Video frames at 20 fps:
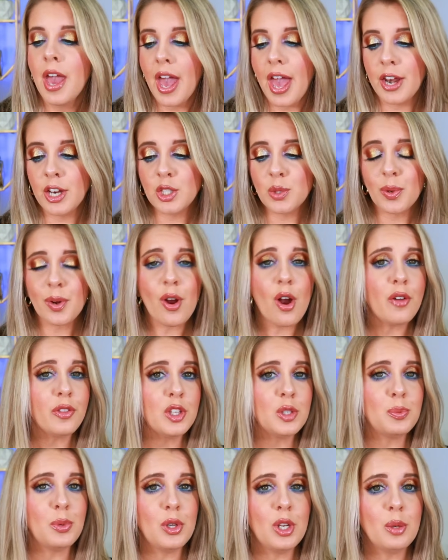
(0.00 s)
and it's where all
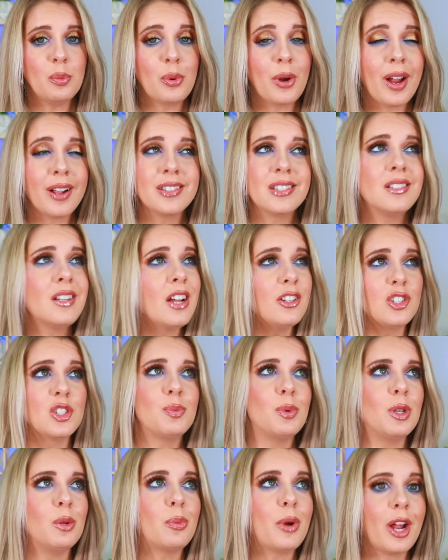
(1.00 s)
these beauty brands and not
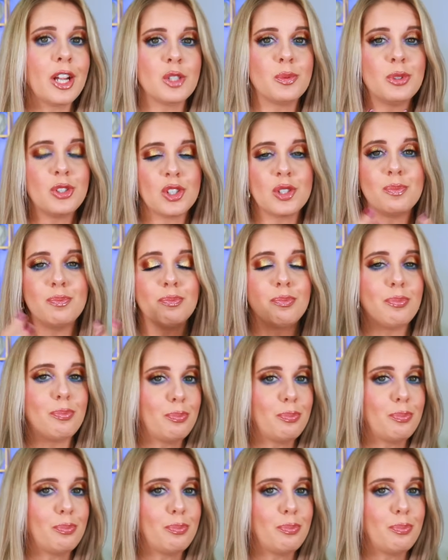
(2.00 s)
just beauty brands, but just